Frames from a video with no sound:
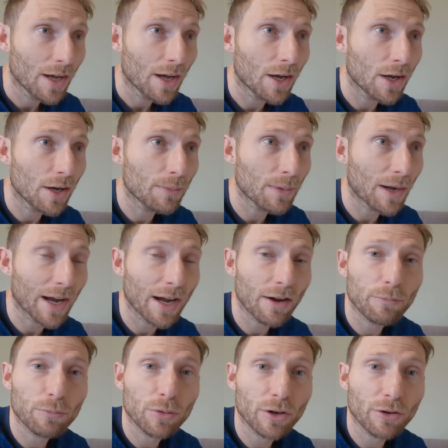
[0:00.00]
I
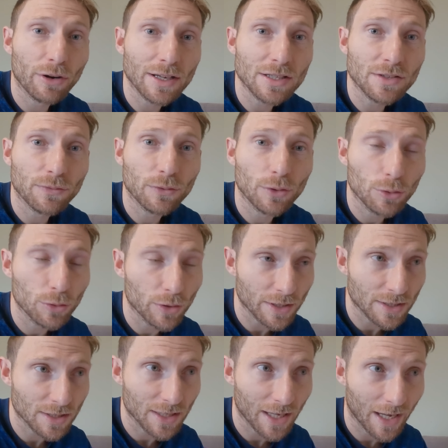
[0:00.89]
have progressed through
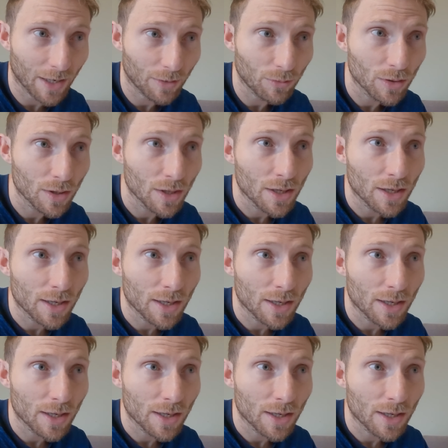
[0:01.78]
this now,